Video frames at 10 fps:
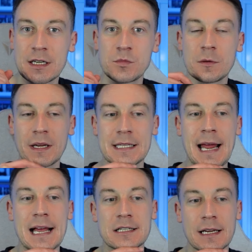seems to be a
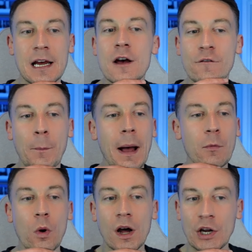task for
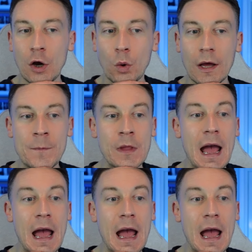Pep Guardiola.